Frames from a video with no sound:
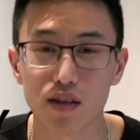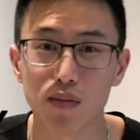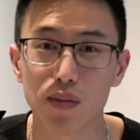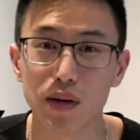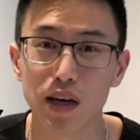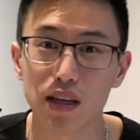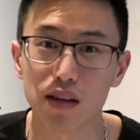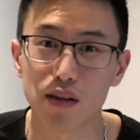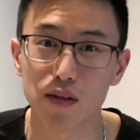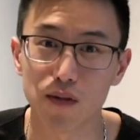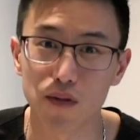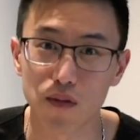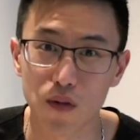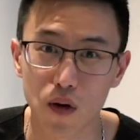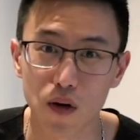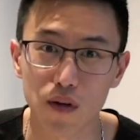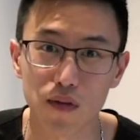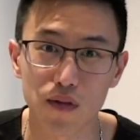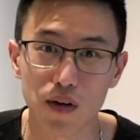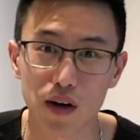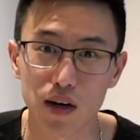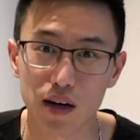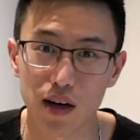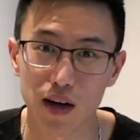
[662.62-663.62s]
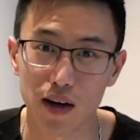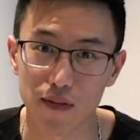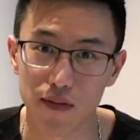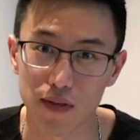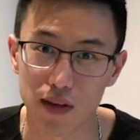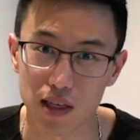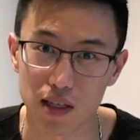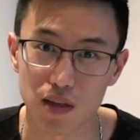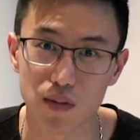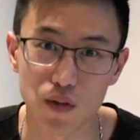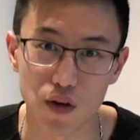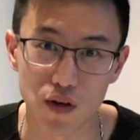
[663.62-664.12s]
to be at the forefront of
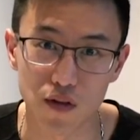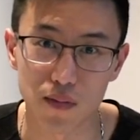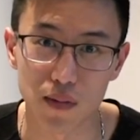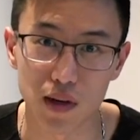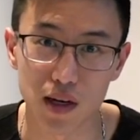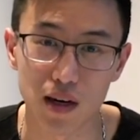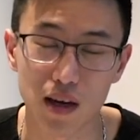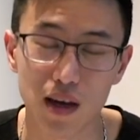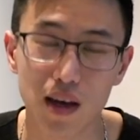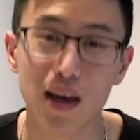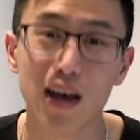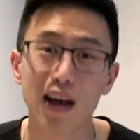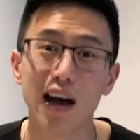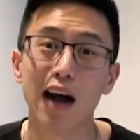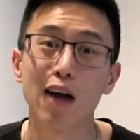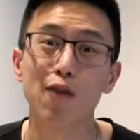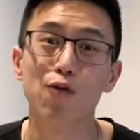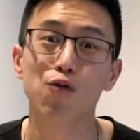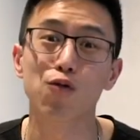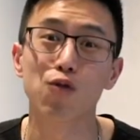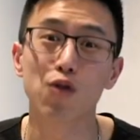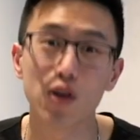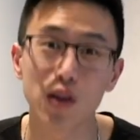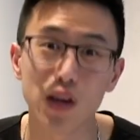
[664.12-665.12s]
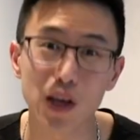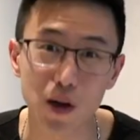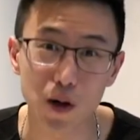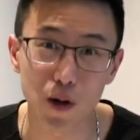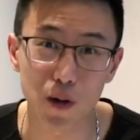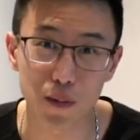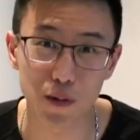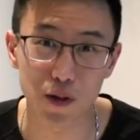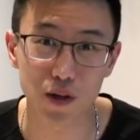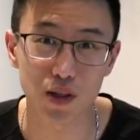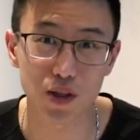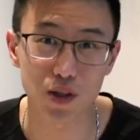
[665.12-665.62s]
this movement. I really
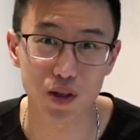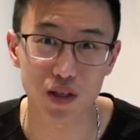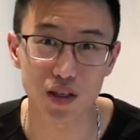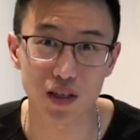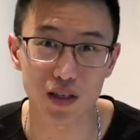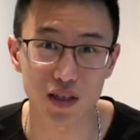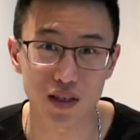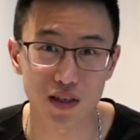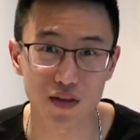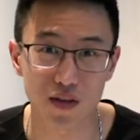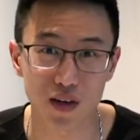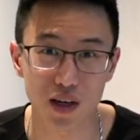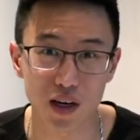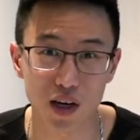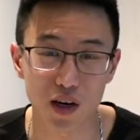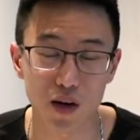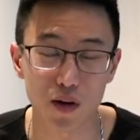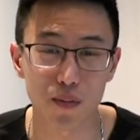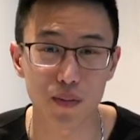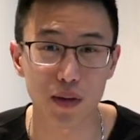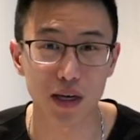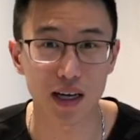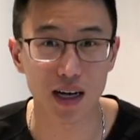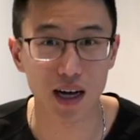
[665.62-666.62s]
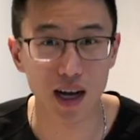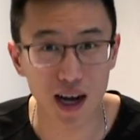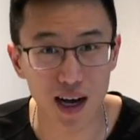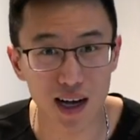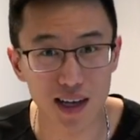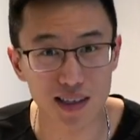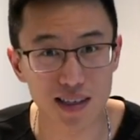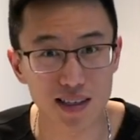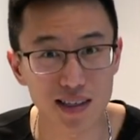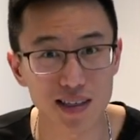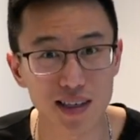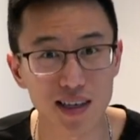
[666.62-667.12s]
hope you enjoyed this video,
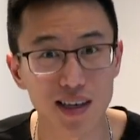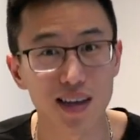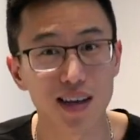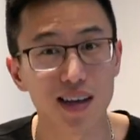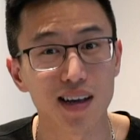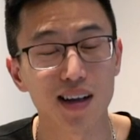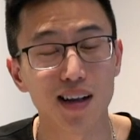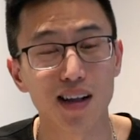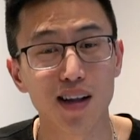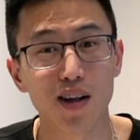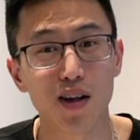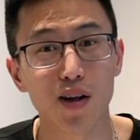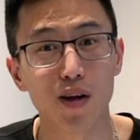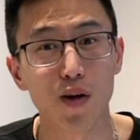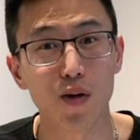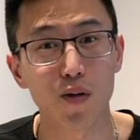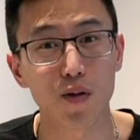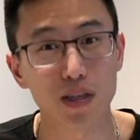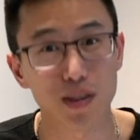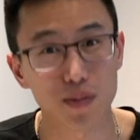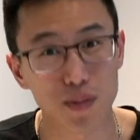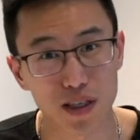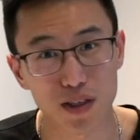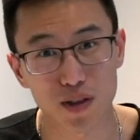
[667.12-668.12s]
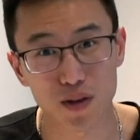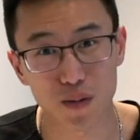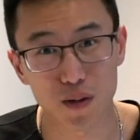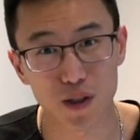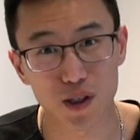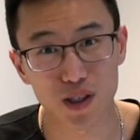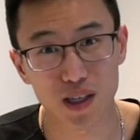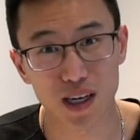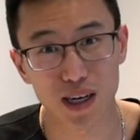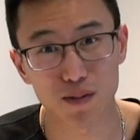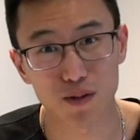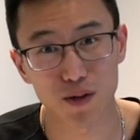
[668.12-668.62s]
because we spent so
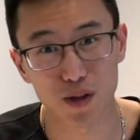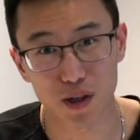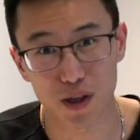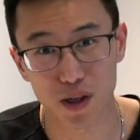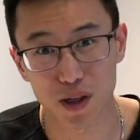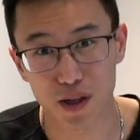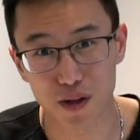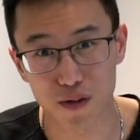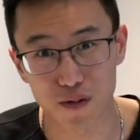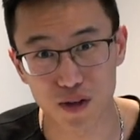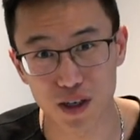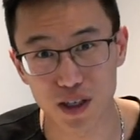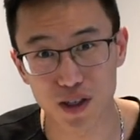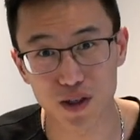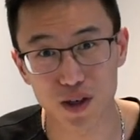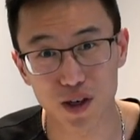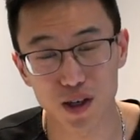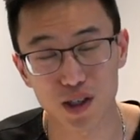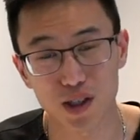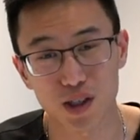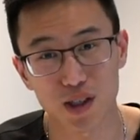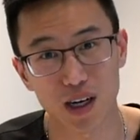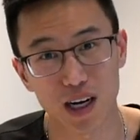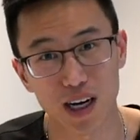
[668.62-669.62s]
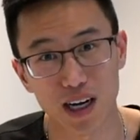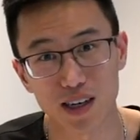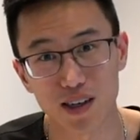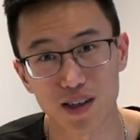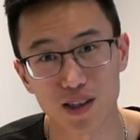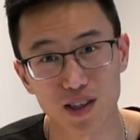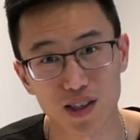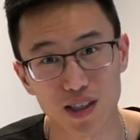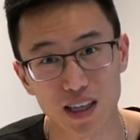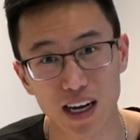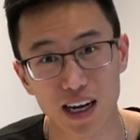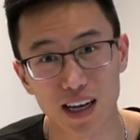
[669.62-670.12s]
much time doing all the research to
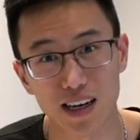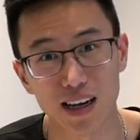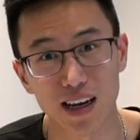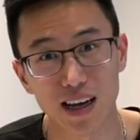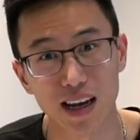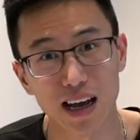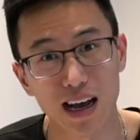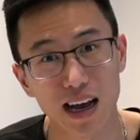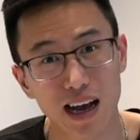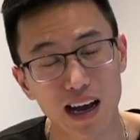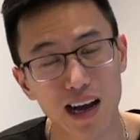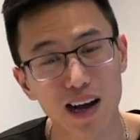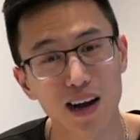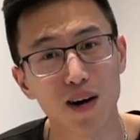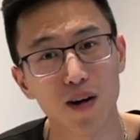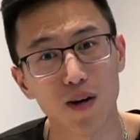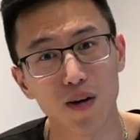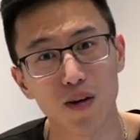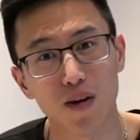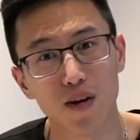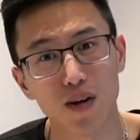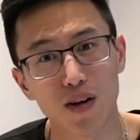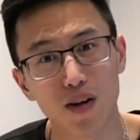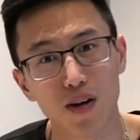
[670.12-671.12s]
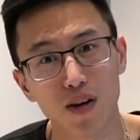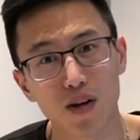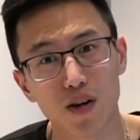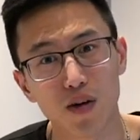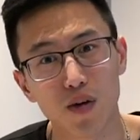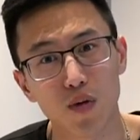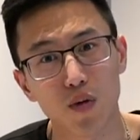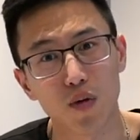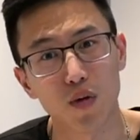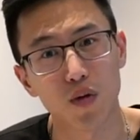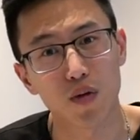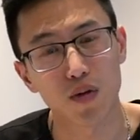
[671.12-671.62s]
understand how
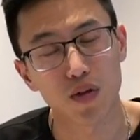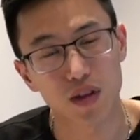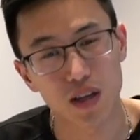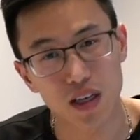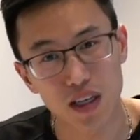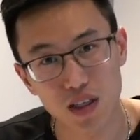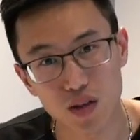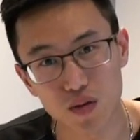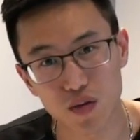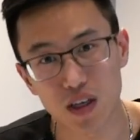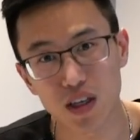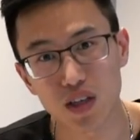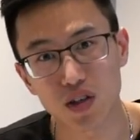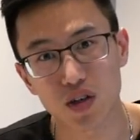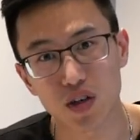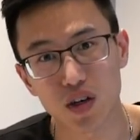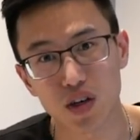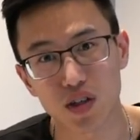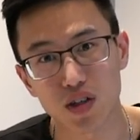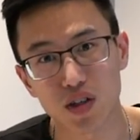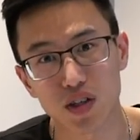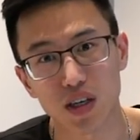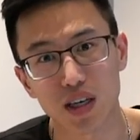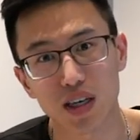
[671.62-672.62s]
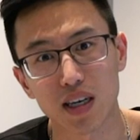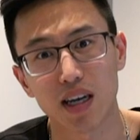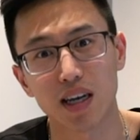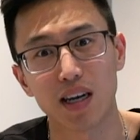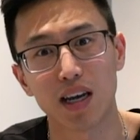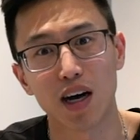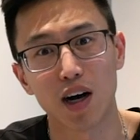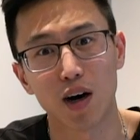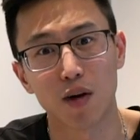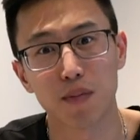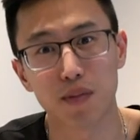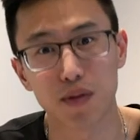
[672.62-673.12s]
these research can
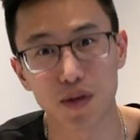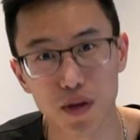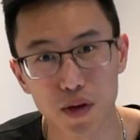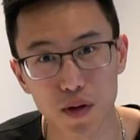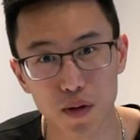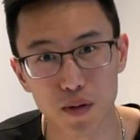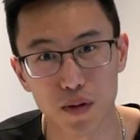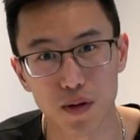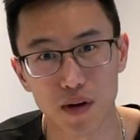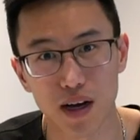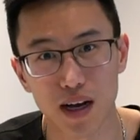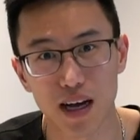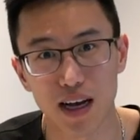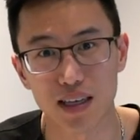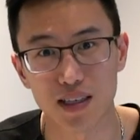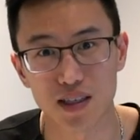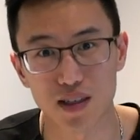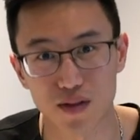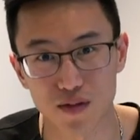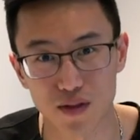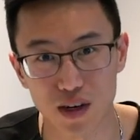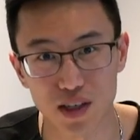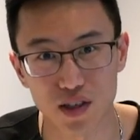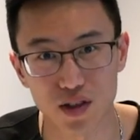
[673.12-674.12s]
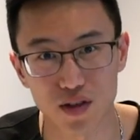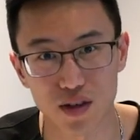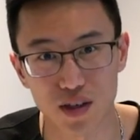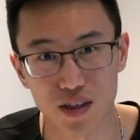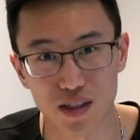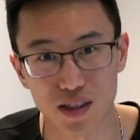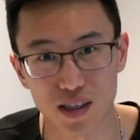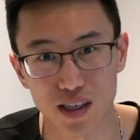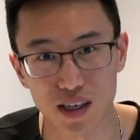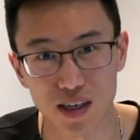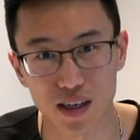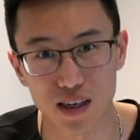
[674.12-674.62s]
help you as a
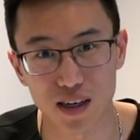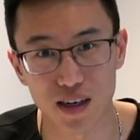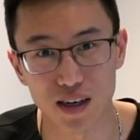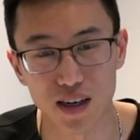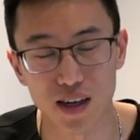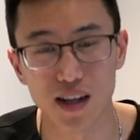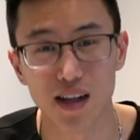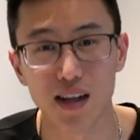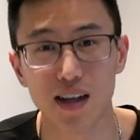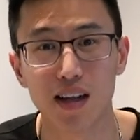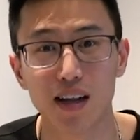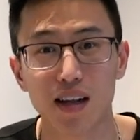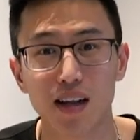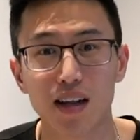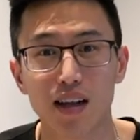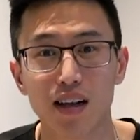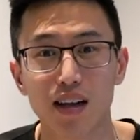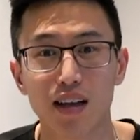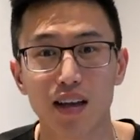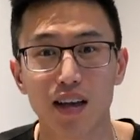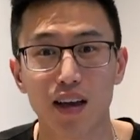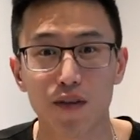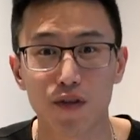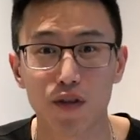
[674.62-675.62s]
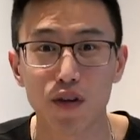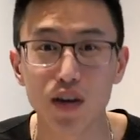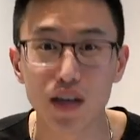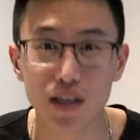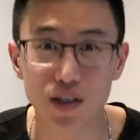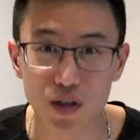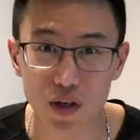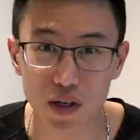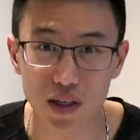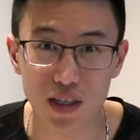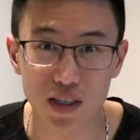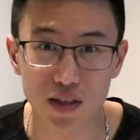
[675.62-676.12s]
restaurateur. If you
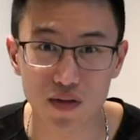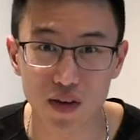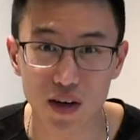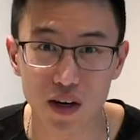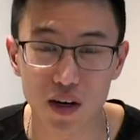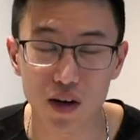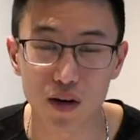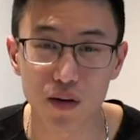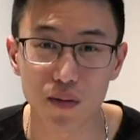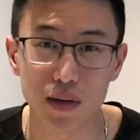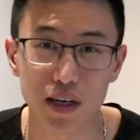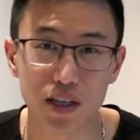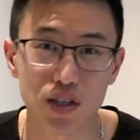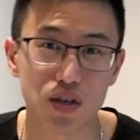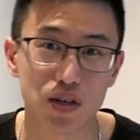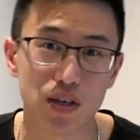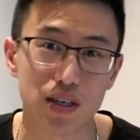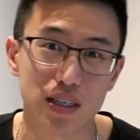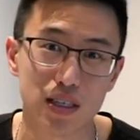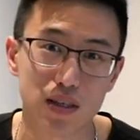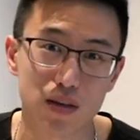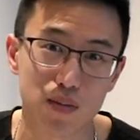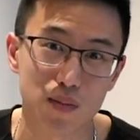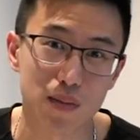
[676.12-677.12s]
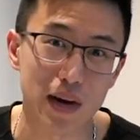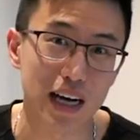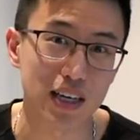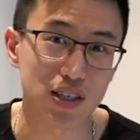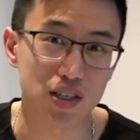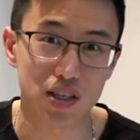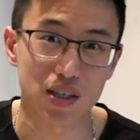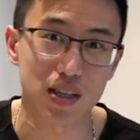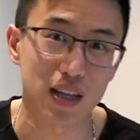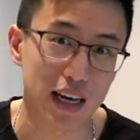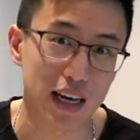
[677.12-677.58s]
enjoyed this video, make sure you smash the